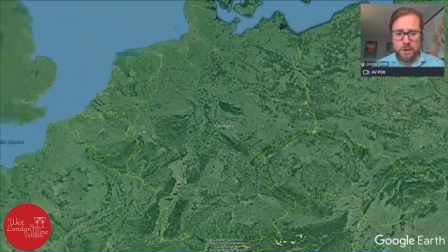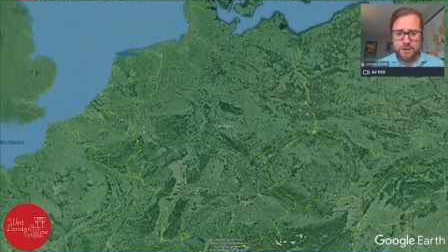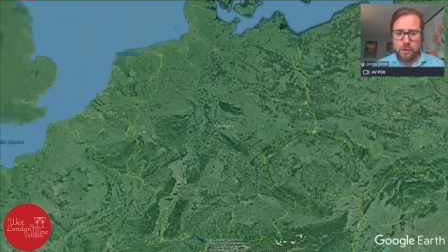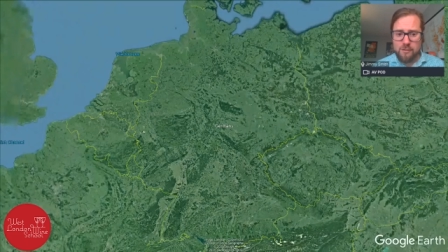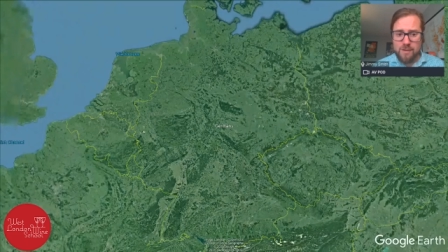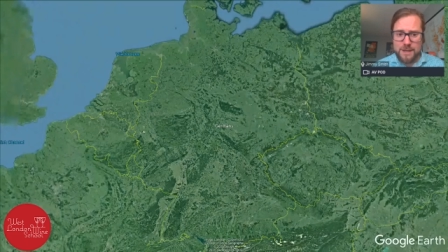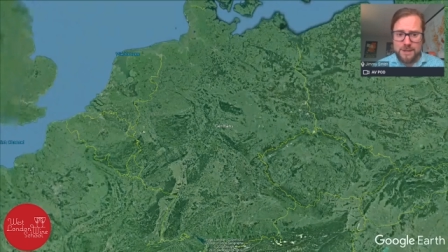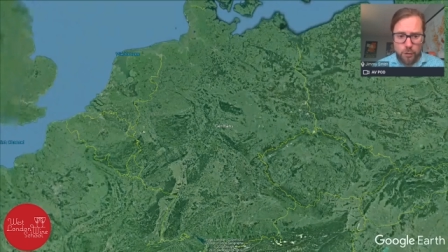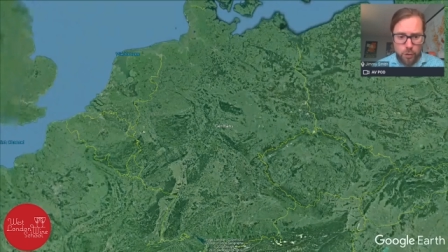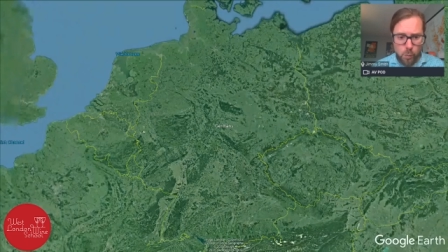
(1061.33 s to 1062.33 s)
So there
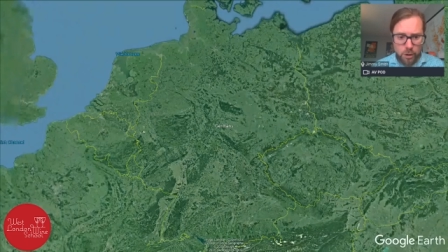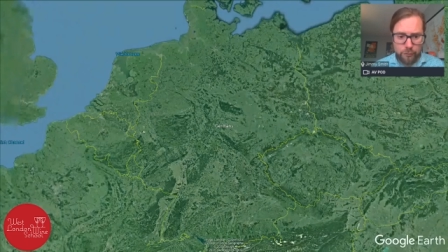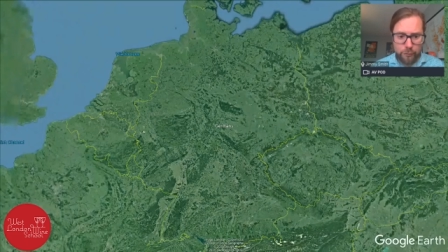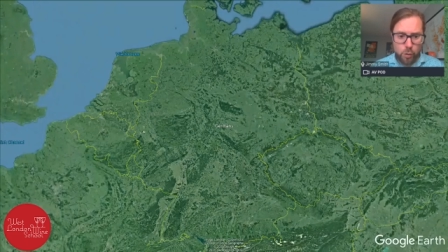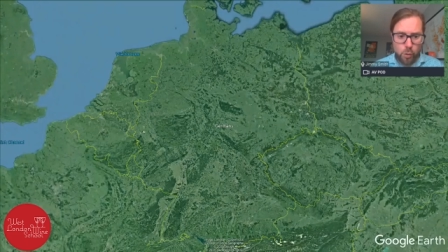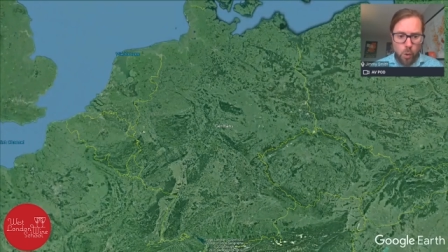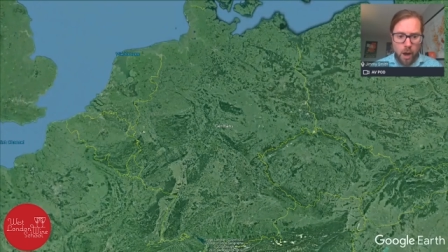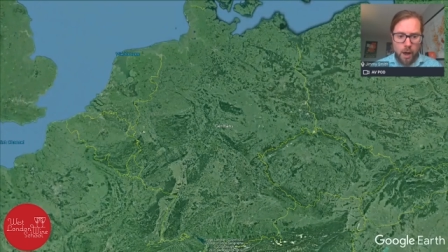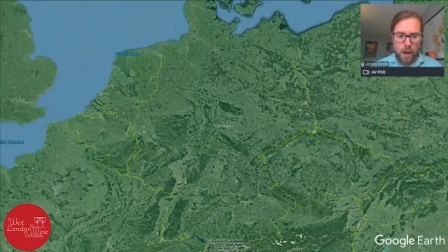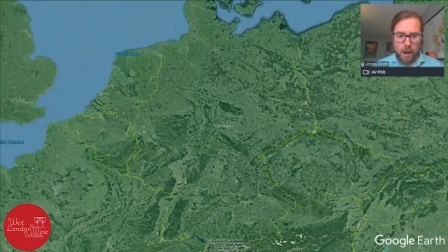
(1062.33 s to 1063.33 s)
is the wonderful
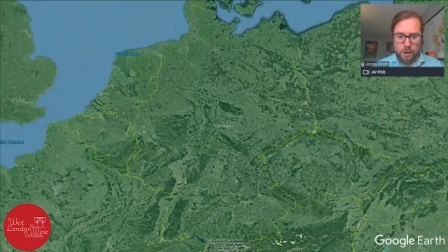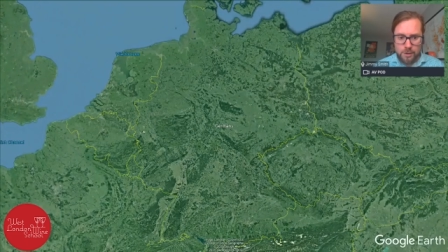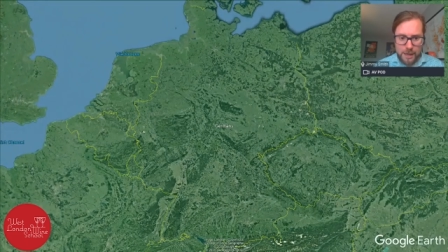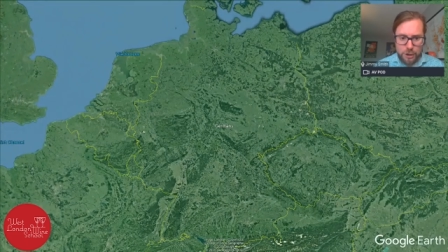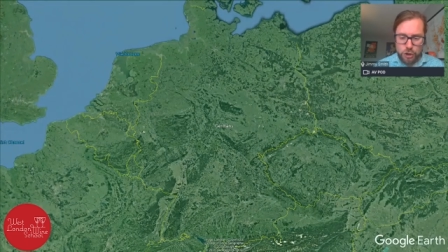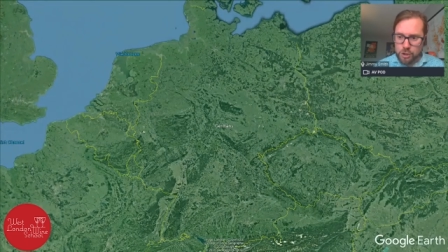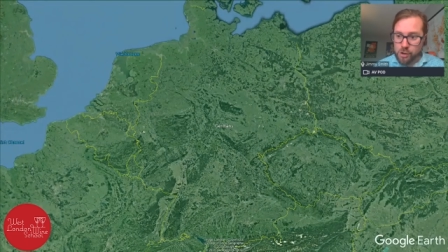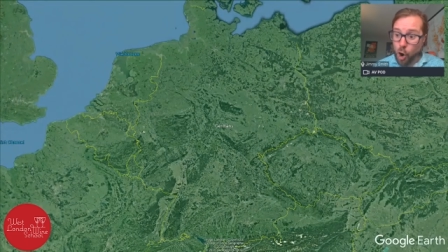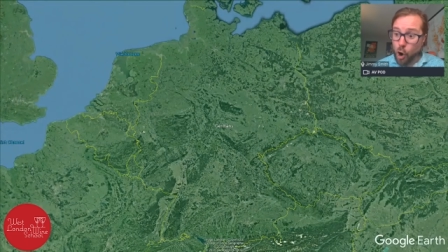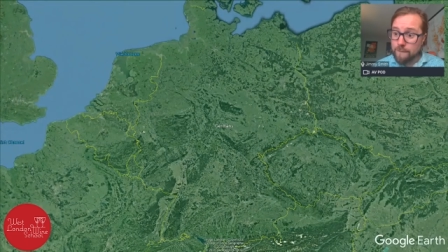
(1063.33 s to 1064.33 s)

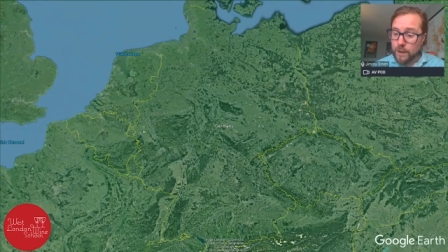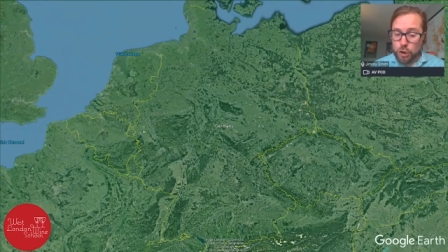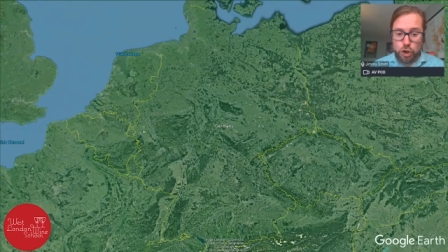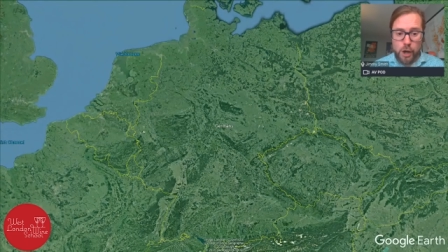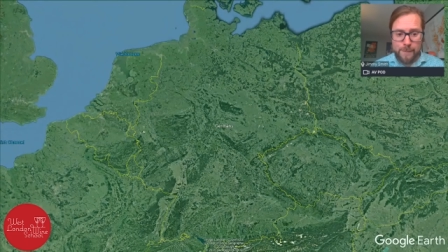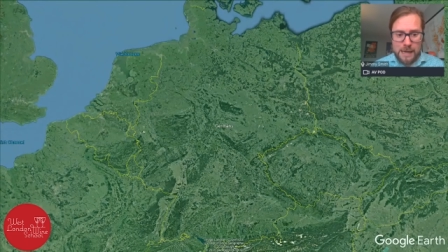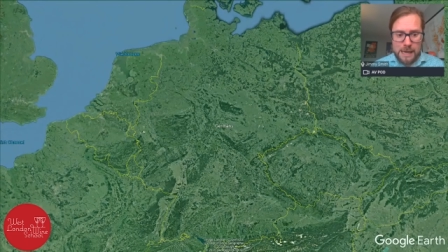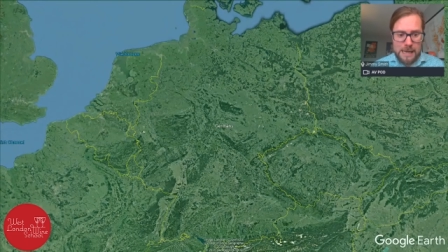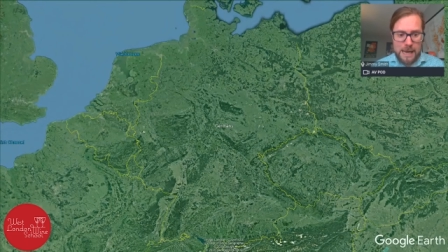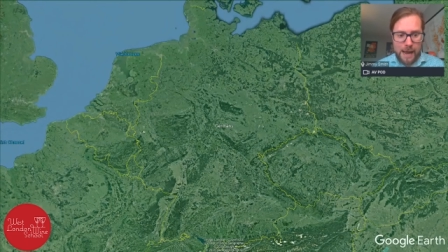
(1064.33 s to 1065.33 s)
nation of
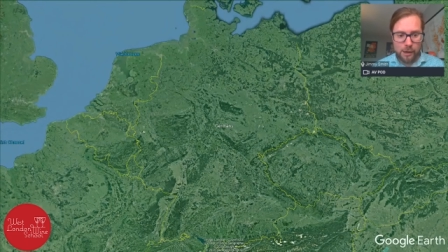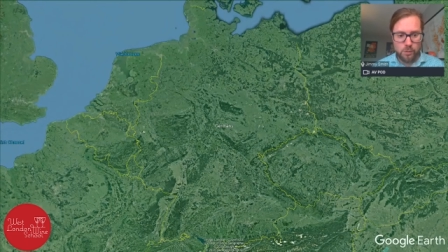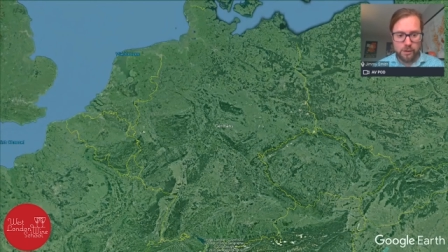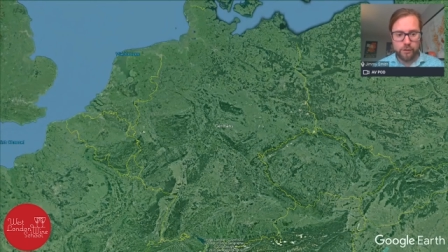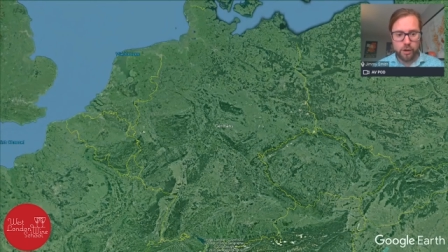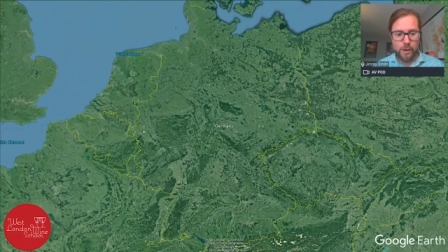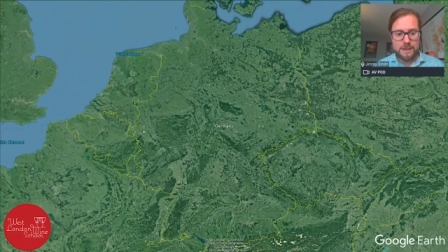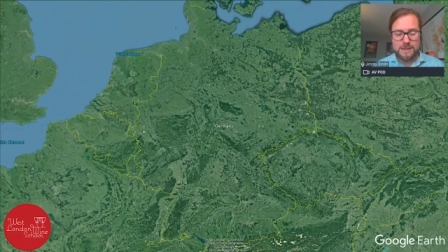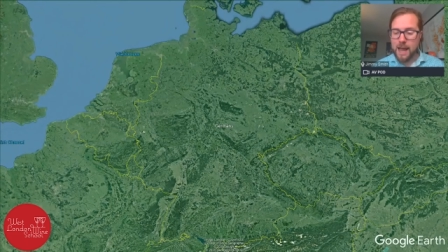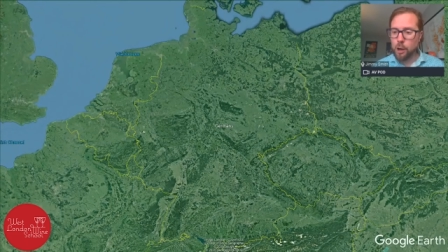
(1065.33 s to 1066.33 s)
Germany, and we're
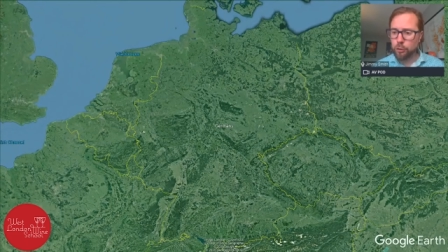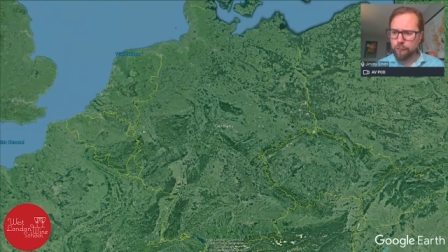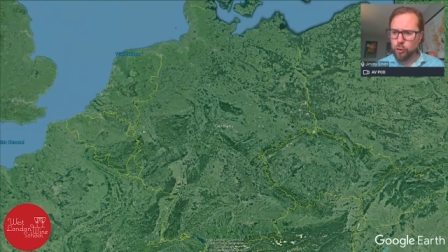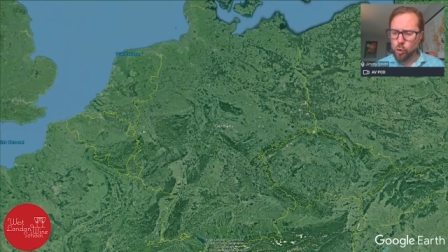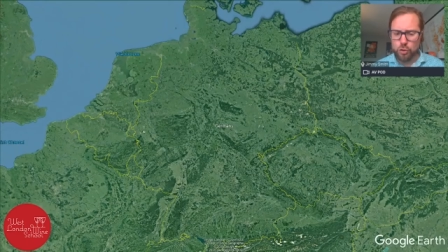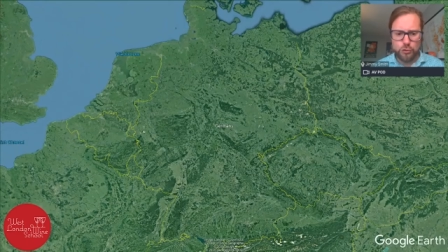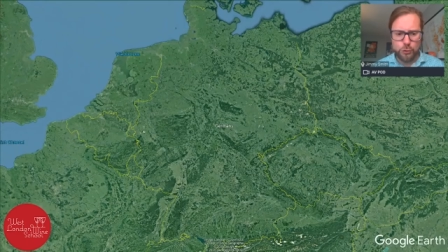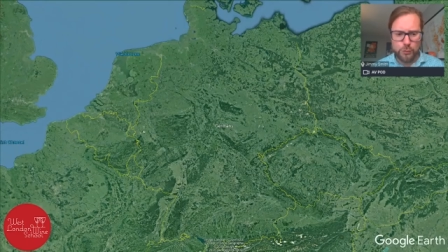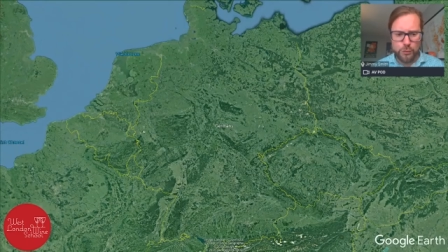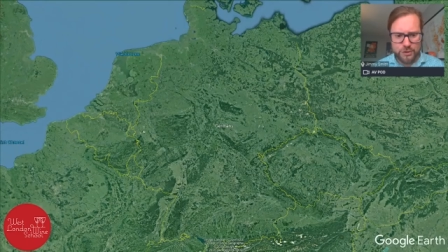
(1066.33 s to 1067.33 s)
going down, of course,
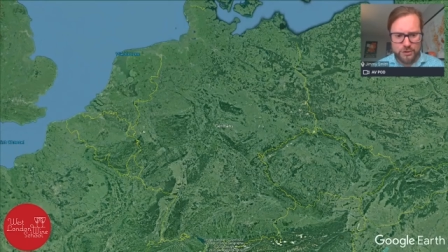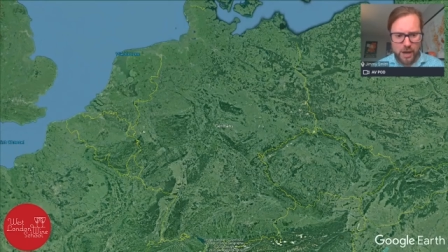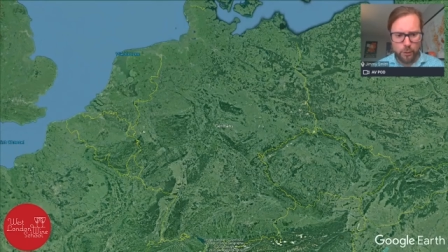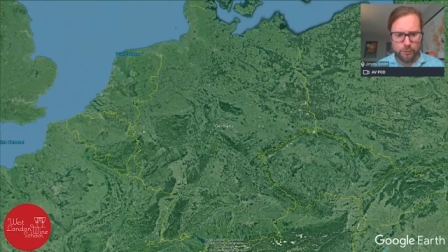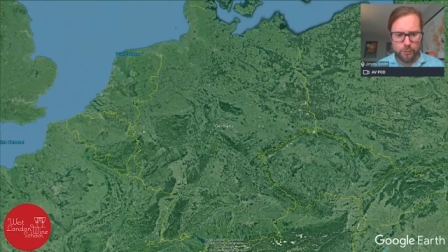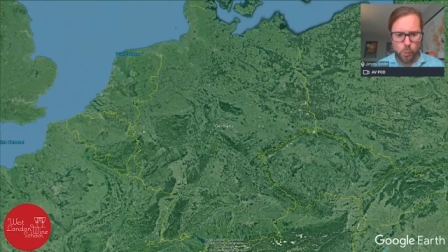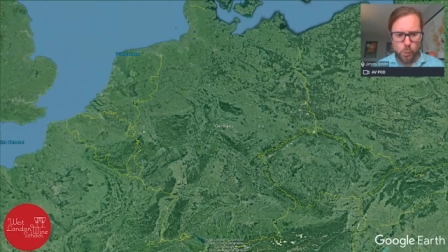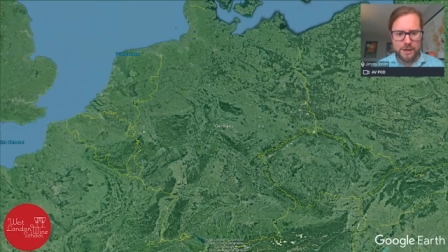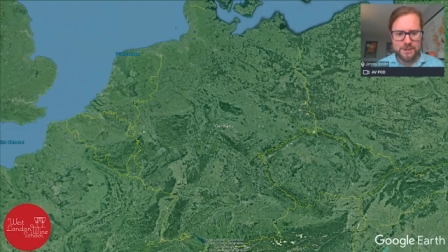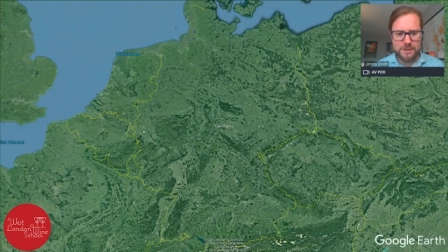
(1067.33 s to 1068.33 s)
to the
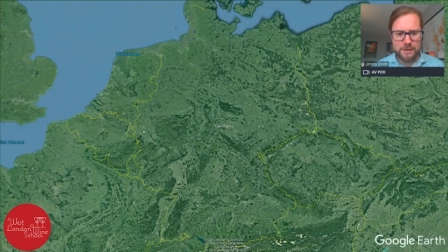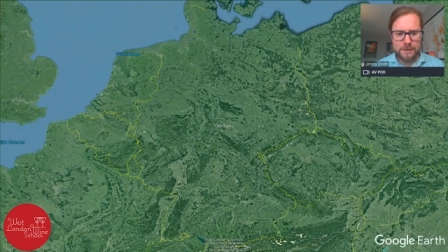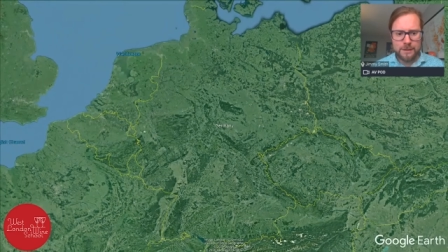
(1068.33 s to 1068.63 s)
southwest.